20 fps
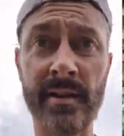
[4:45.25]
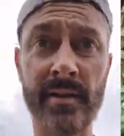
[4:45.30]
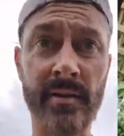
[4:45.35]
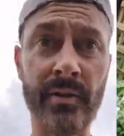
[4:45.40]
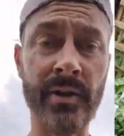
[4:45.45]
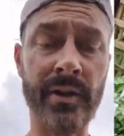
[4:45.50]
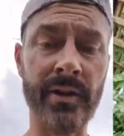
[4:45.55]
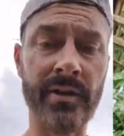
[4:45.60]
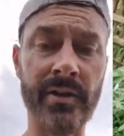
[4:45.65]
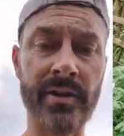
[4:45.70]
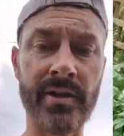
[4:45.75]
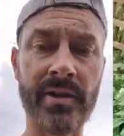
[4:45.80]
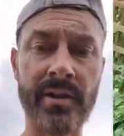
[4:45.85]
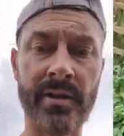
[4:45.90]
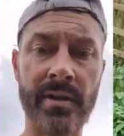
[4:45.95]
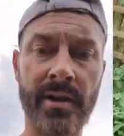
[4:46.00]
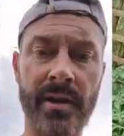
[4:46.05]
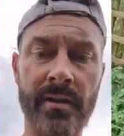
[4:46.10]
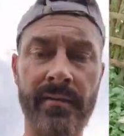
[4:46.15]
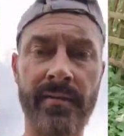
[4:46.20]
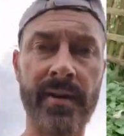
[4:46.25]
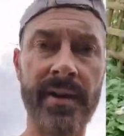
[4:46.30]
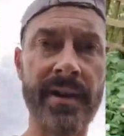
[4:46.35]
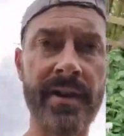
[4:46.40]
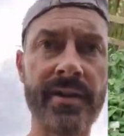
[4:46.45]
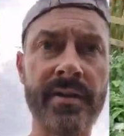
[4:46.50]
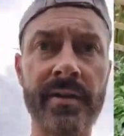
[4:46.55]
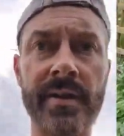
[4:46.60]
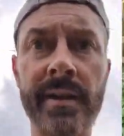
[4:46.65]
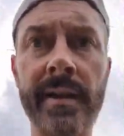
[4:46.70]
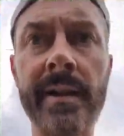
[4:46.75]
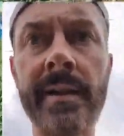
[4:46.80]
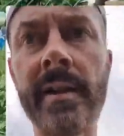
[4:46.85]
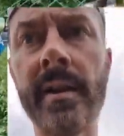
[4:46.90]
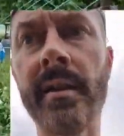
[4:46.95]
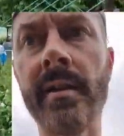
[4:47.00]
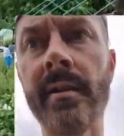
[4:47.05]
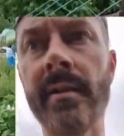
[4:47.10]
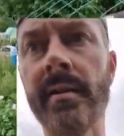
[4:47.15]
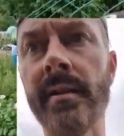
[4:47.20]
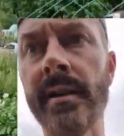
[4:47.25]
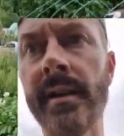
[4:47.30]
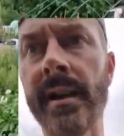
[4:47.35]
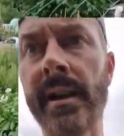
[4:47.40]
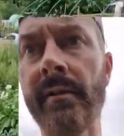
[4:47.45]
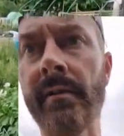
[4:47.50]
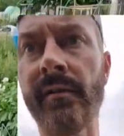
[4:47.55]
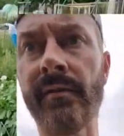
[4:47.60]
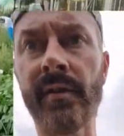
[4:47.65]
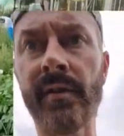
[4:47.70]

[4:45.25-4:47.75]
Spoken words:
onions hopefully should deter the carrot